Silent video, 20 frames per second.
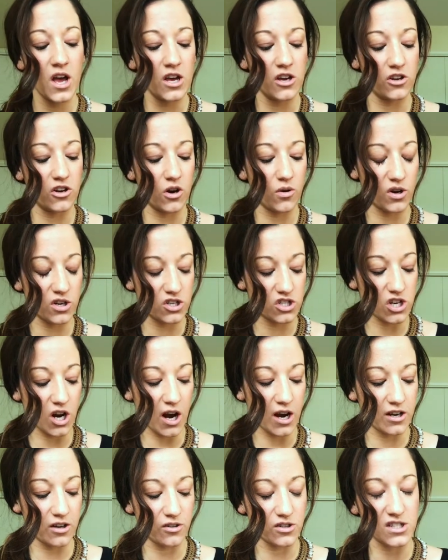a
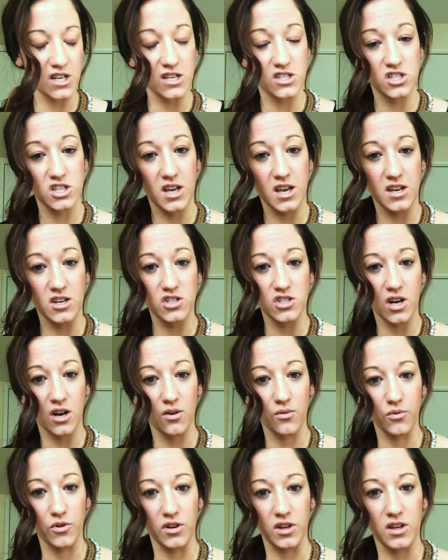child's education at a
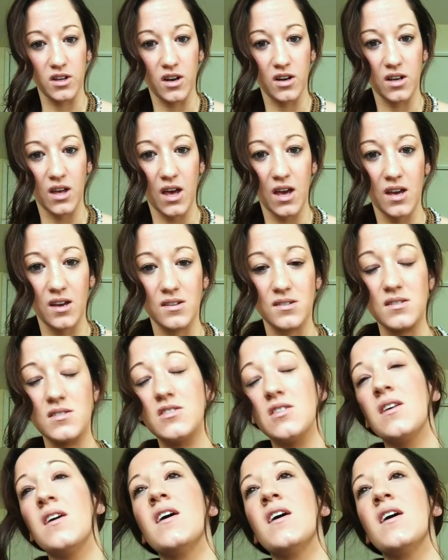really young age